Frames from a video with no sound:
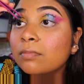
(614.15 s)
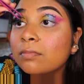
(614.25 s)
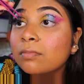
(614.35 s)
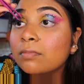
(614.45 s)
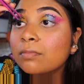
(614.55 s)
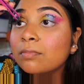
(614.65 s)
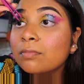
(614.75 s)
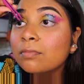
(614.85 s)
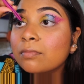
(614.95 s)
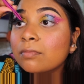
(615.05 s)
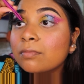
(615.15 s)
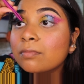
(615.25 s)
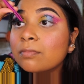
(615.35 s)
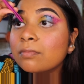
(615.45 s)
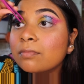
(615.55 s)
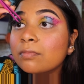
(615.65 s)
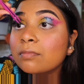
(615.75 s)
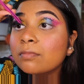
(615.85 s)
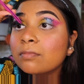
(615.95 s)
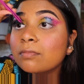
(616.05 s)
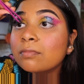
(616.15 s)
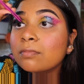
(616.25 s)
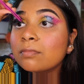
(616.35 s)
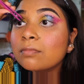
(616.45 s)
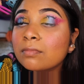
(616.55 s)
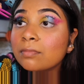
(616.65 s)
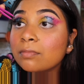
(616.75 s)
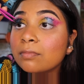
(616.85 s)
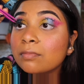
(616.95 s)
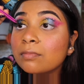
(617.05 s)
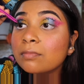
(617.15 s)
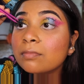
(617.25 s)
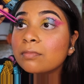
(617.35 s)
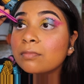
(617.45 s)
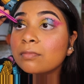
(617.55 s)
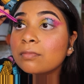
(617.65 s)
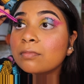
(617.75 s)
Nothing is said.